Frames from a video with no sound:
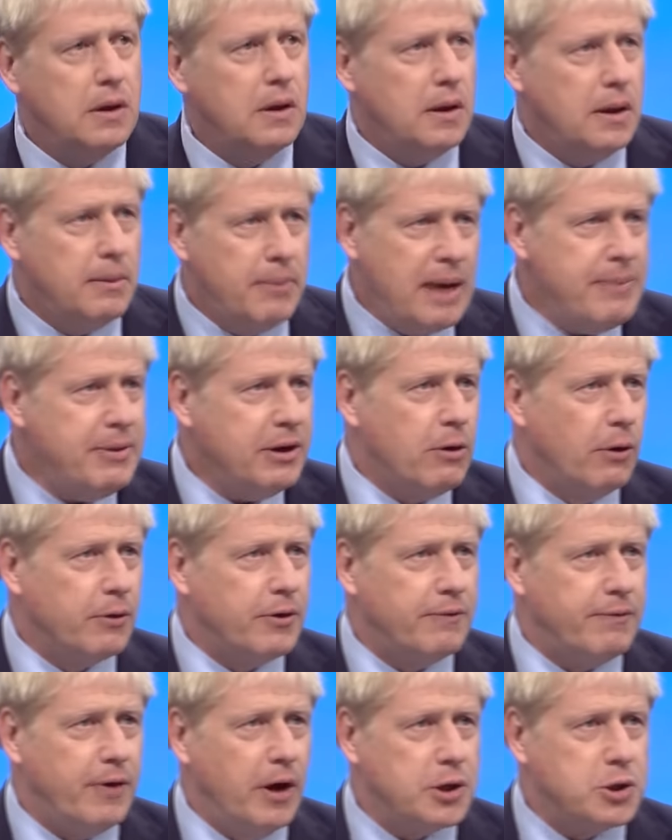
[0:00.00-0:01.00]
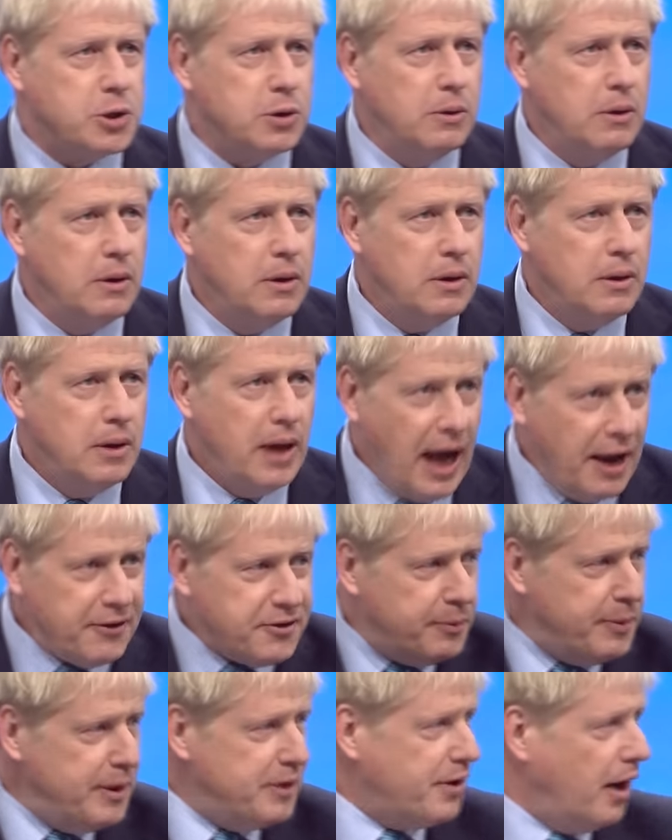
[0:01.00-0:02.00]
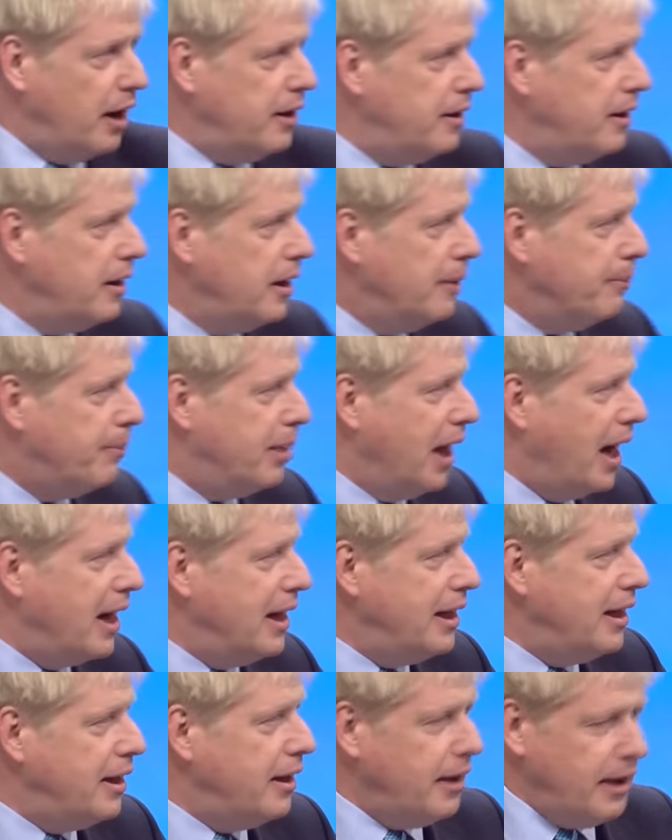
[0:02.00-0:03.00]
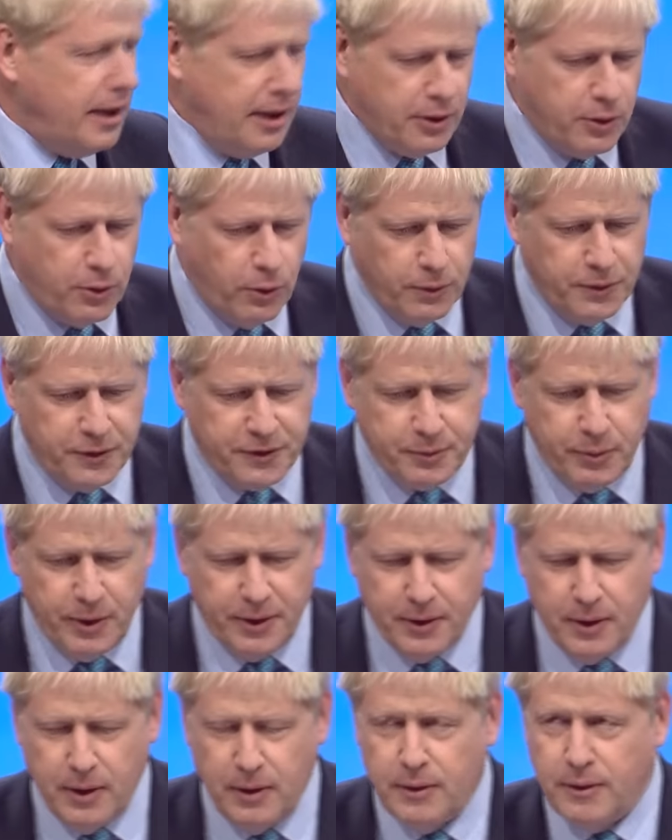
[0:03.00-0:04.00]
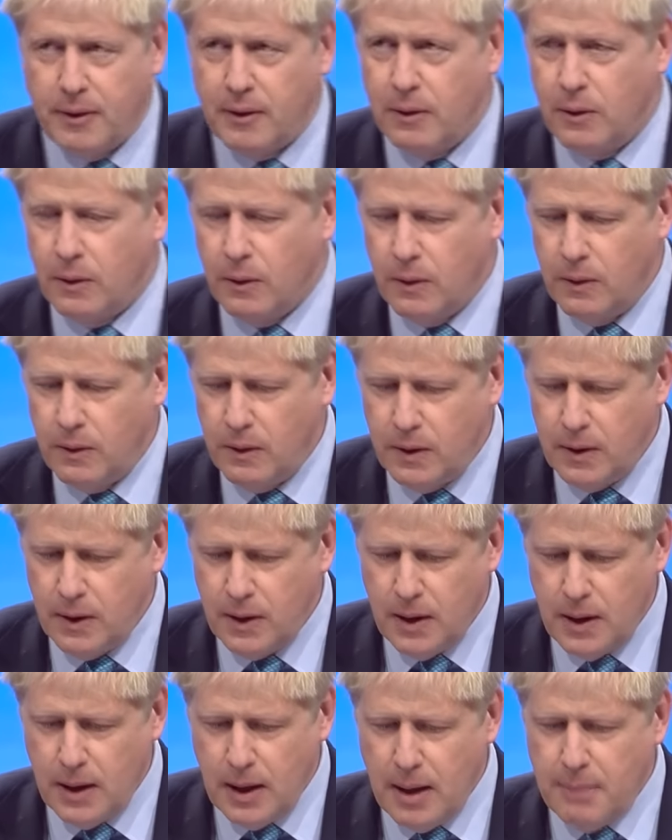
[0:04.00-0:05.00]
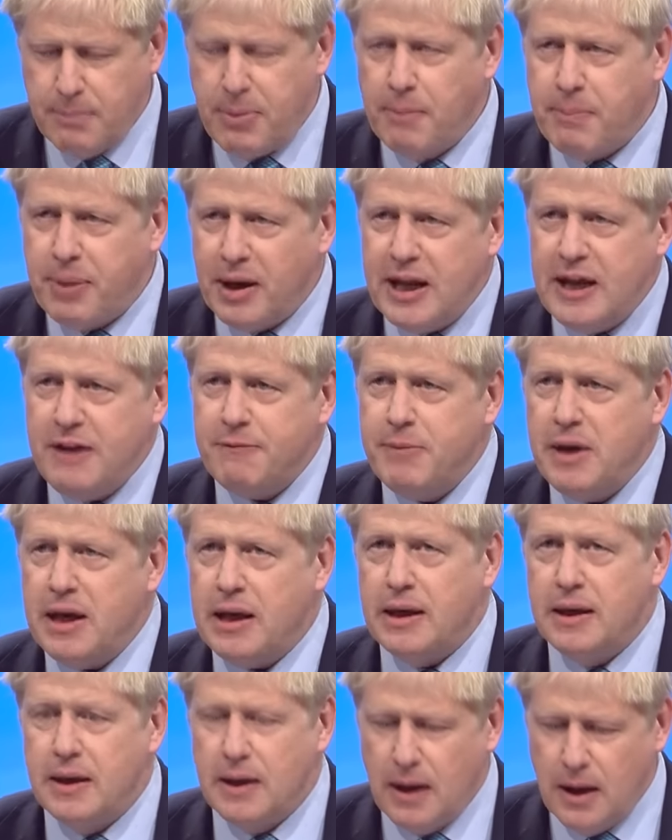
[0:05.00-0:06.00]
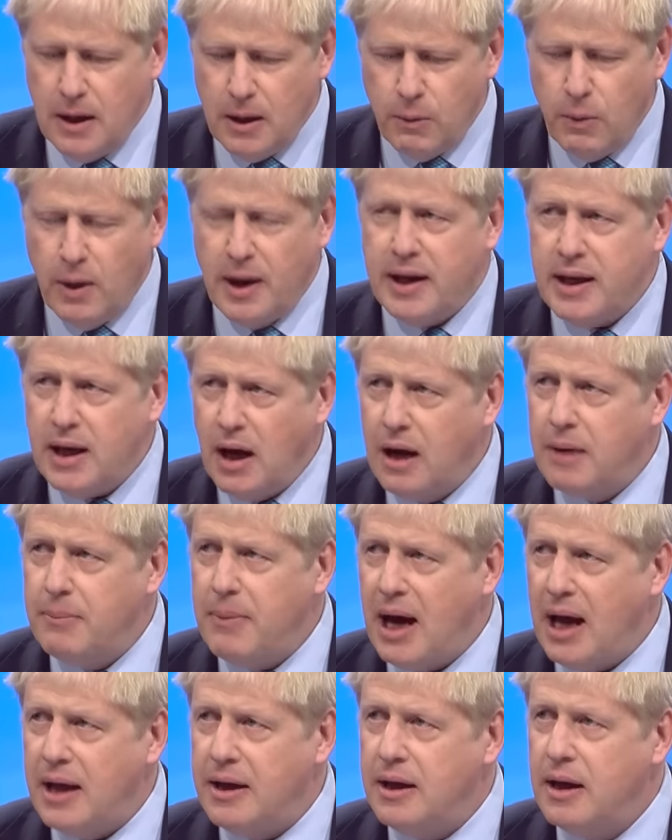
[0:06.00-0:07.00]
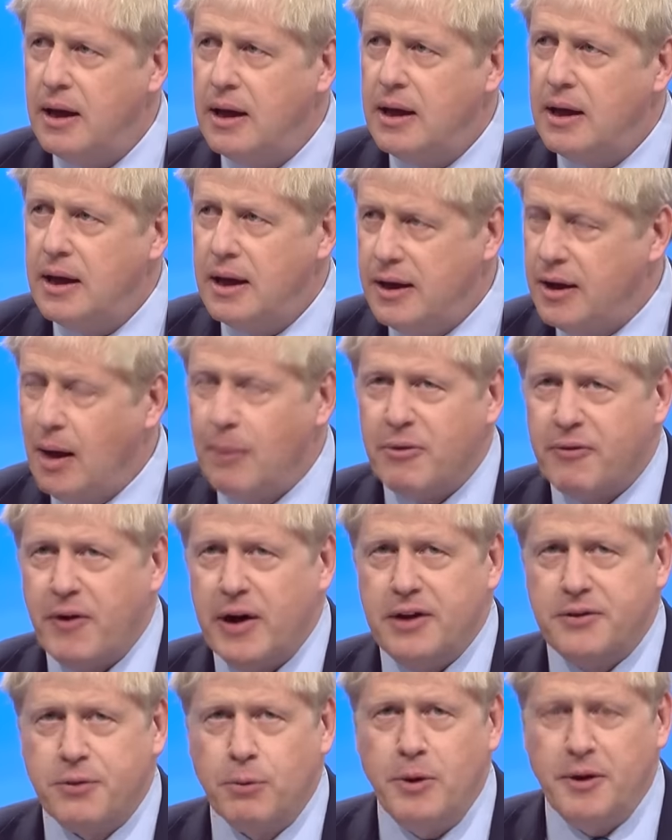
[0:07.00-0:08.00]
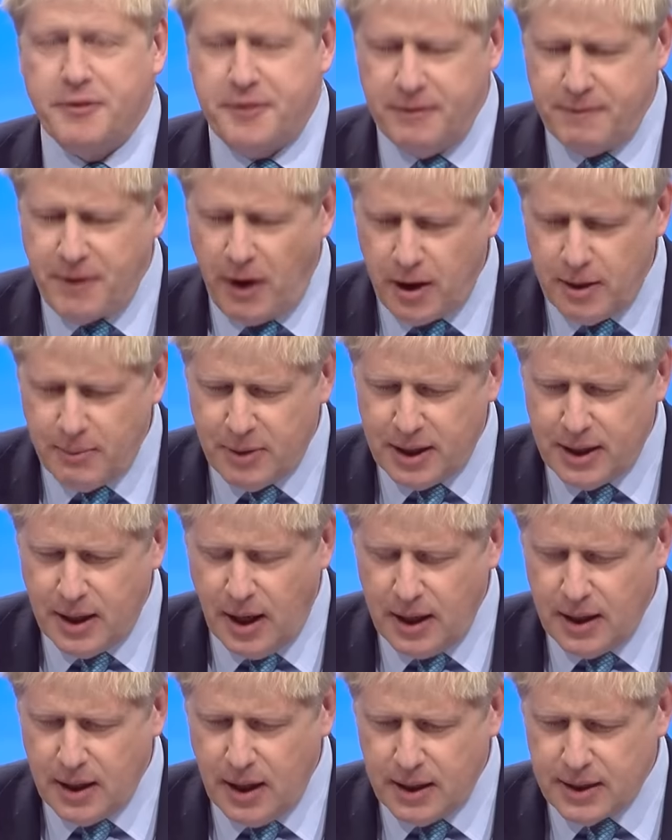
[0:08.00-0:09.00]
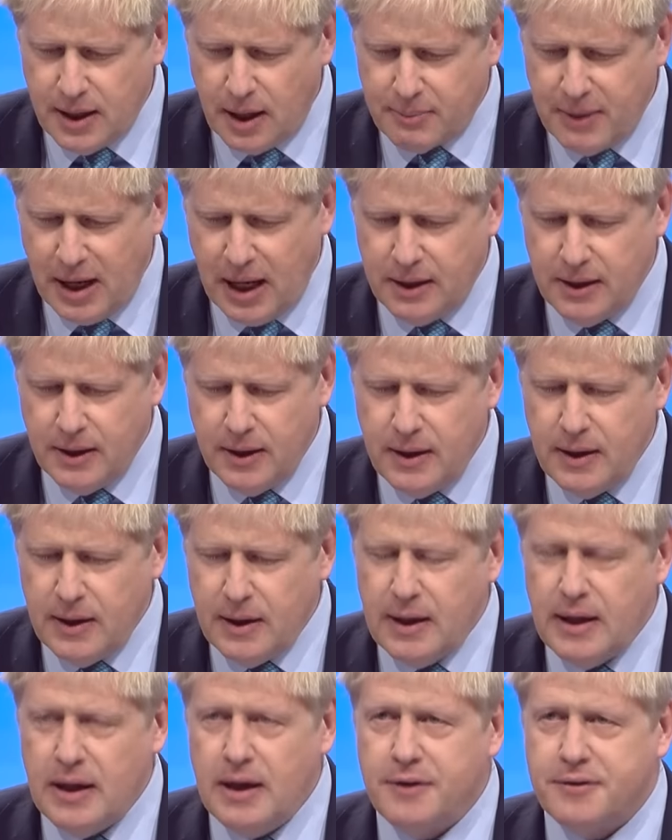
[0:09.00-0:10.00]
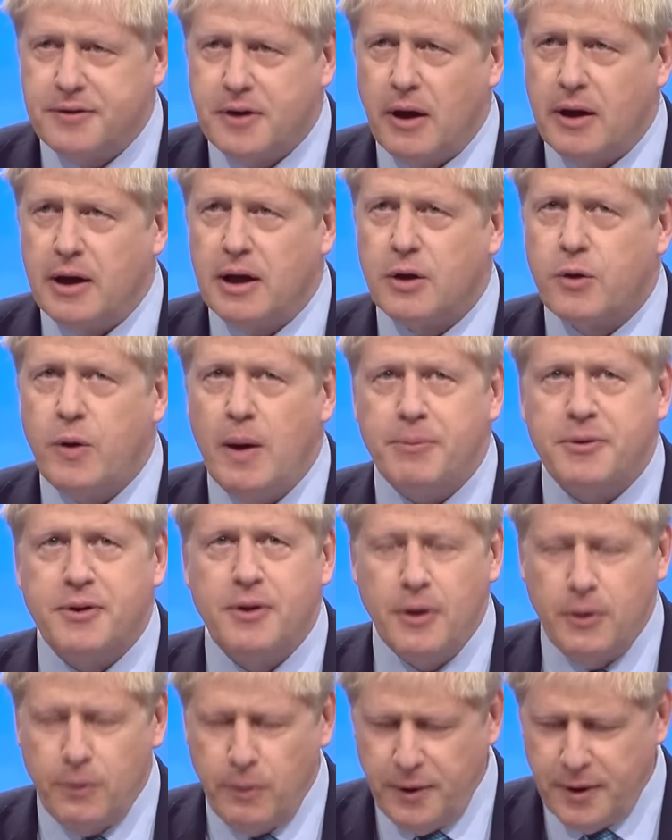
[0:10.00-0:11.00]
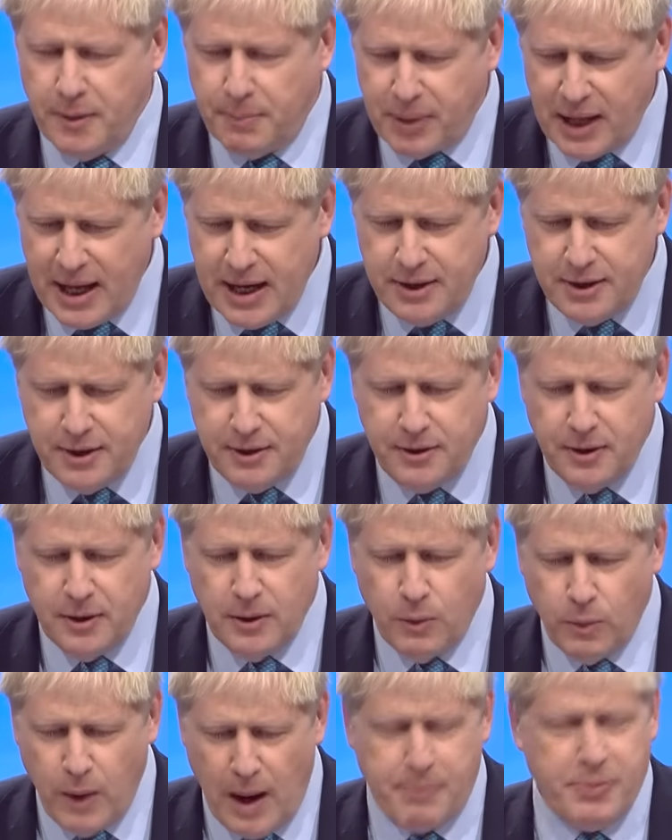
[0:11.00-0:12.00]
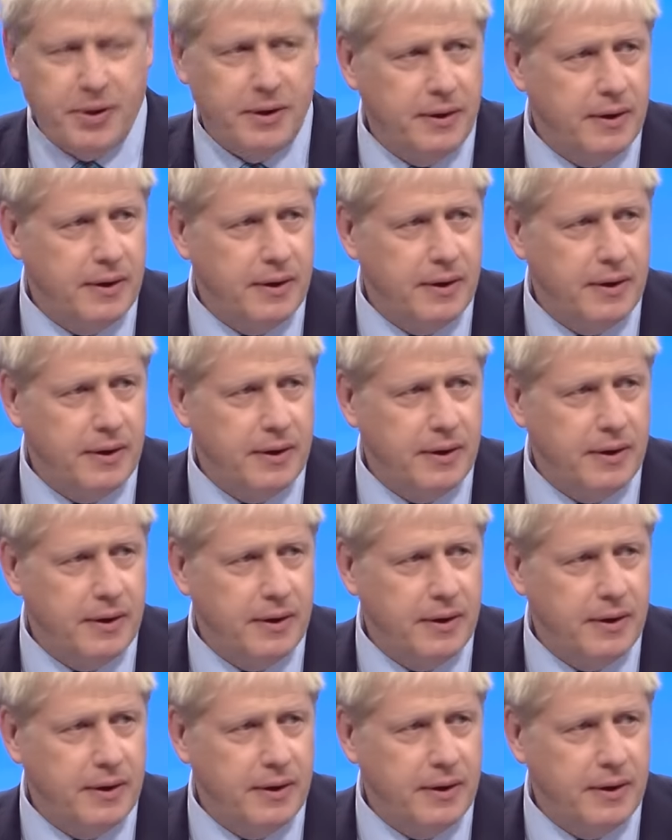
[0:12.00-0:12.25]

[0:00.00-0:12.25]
It may be controversial. It has to be done politely and in, in accordance with the law. But believe me, when a young man, and I'm afraid it's almost invariably a, a young man, is going equipped with a bladed weapon,